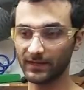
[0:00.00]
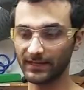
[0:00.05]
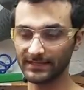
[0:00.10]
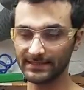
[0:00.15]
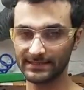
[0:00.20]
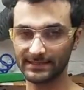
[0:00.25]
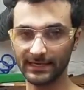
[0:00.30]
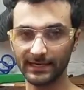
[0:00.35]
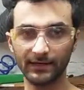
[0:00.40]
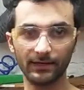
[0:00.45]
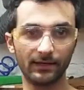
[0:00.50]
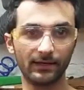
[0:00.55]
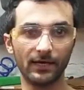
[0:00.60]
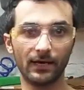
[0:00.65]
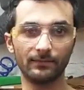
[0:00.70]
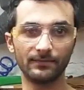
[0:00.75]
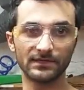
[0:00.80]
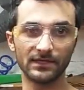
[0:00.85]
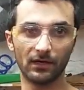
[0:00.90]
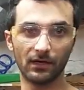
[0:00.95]
The zinc
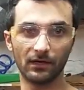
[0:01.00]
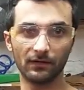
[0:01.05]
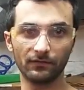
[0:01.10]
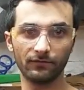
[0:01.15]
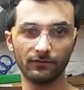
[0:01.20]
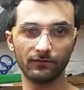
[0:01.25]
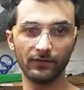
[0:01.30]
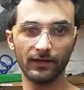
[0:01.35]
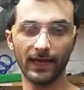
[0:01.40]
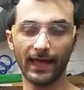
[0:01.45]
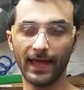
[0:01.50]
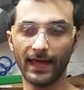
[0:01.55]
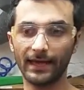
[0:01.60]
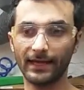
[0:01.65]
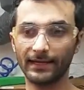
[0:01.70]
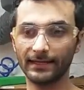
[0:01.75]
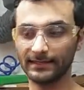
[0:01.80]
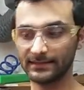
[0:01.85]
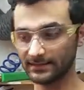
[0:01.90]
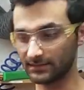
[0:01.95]
comes off
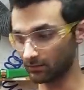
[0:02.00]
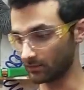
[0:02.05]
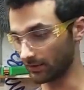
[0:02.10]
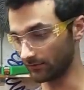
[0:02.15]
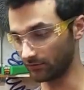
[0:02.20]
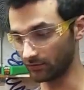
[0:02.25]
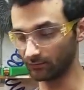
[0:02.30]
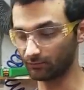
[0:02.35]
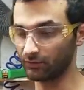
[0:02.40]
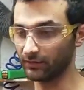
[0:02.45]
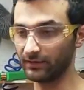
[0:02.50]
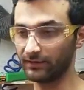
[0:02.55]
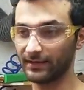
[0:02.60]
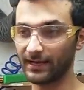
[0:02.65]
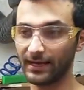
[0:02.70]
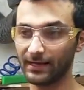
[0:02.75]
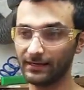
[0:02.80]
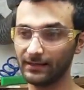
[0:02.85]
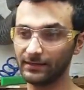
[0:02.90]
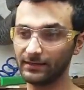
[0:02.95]
and if you breathe
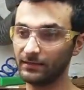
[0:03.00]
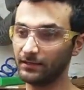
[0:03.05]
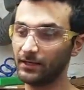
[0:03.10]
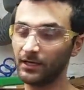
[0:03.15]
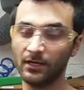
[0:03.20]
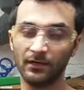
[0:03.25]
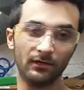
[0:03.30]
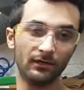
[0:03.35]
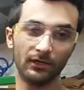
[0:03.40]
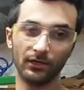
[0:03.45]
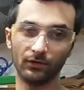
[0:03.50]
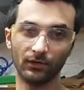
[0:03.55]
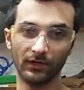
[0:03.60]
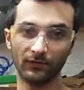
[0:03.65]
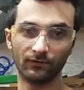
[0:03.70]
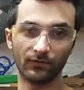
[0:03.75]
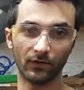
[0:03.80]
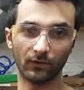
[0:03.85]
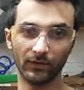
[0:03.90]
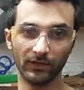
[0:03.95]
that in, you're
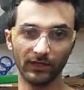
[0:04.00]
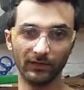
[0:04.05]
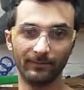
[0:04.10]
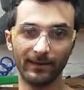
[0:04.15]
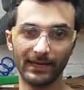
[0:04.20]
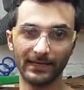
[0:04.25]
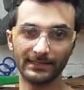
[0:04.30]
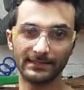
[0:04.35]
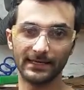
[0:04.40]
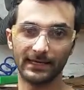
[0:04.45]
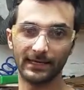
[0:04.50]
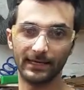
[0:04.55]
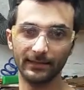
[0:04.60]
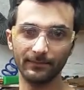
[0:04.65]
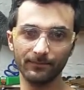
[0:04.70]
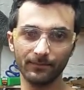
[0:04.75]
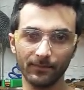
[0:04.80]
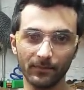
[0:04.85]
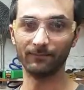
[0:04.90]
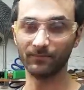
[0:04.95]
in for a really bad
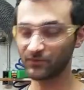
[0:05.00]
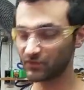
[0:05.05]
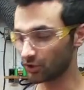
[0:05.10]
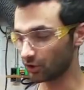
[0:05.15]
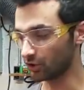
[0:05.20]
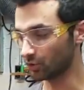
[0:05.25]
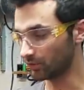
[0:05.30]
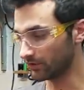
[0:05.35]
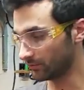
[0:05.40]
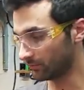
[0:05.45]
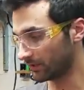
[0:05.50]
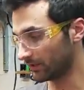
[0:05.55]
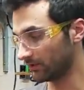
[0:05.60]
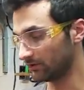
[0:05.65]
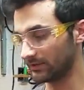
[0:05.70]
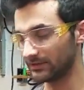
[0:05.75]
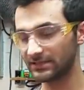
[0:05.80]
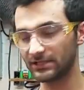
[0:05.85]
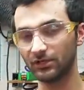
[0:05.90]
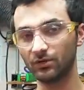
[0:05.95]
time. So you need, what you
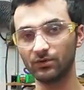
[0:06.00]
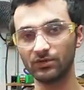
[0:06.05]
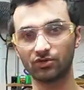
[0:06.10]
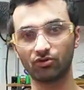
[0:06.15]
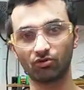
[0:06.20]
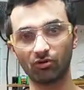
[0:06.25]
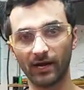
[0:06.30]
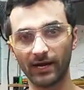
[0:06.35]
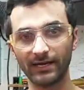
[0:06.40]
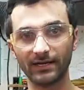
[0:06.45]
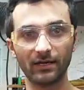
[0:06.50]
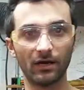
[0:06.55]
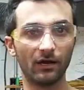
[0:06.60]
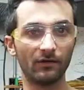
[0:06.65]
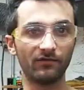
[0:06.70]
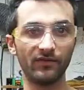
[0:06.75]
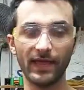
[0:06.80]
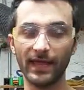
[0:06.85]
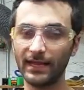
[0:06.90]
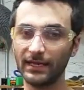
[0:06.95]
need to do is grind
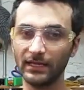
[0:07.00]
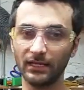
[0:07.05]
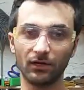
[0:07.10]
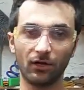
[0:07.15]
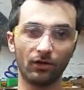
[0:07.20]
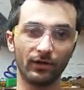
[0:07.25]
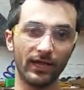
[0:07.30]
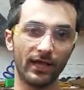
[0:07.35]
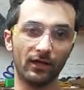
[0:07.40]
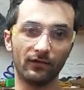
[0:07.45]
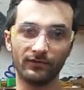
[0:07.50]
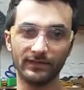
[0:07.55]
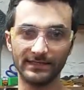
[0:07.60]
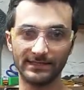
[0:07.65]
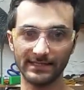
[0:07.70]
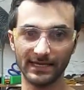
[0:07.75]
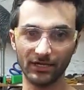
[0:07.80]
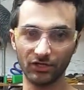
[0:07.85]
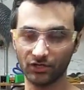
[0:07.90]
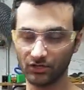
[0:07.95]
off any and all
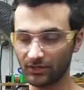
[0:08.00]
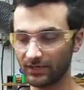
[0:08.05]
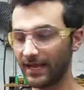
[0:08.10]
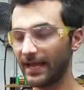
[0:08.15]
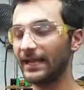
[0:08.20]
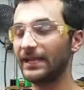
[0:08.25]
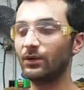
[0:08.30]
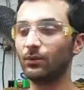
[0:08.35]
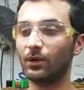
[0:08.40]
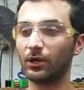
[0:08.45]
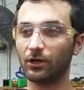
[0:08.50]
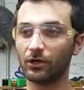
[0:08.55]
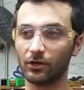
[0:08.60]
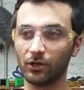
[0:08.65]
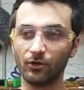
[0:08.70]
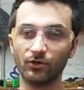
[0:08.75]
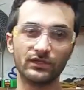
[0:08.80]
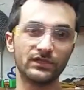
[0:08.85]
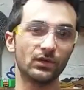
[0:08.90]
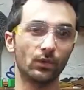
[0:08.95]
galvanization anywhere
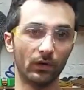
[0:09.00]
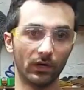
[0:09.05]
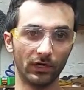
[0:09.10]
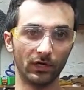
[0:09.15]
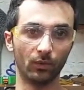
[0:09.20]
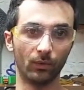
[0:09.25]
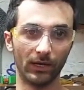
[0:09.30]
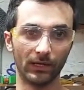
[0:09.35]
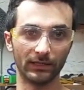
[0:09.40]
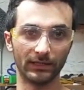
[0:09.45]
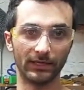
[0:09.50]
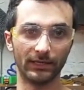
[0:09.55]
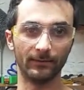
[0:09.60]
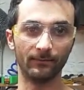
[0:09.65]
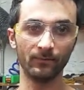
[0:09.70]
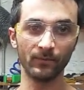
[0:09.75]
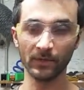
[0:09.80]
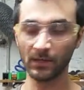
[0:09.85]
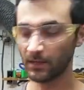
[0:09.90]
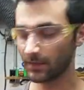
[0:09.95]
close to where you're welding.
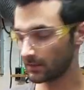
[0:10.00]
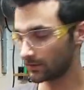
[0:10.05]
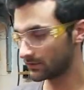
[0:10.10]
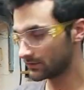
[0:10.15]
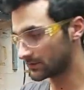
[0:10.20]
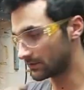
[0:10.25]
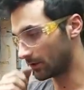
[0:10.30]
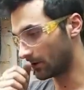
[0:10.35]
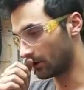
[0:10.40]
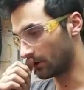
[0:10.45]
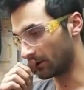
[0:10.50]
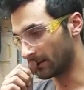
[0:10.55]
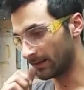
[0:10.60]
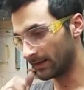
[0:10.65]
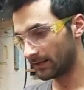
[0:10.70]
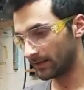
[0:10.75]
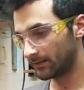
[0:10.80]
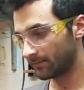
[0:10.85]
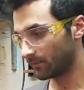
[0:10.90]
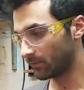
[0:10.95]
So
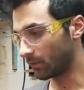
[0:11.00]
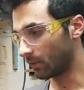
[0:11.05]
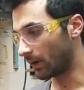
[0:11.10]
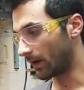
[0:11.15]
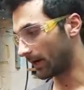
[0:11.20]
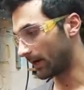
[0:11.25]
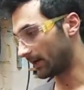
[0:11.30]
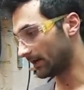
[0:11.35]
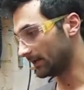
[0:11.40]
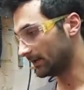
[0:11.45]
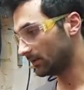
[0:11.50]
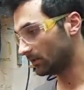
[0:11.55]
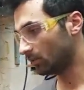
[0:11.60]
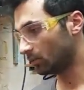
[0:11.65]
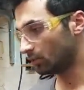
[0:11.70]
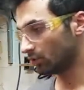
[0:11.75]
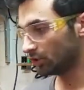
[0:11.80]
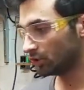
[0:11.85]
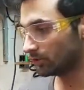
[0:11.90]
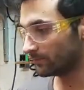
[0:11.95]
uh,
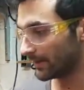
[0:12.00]
you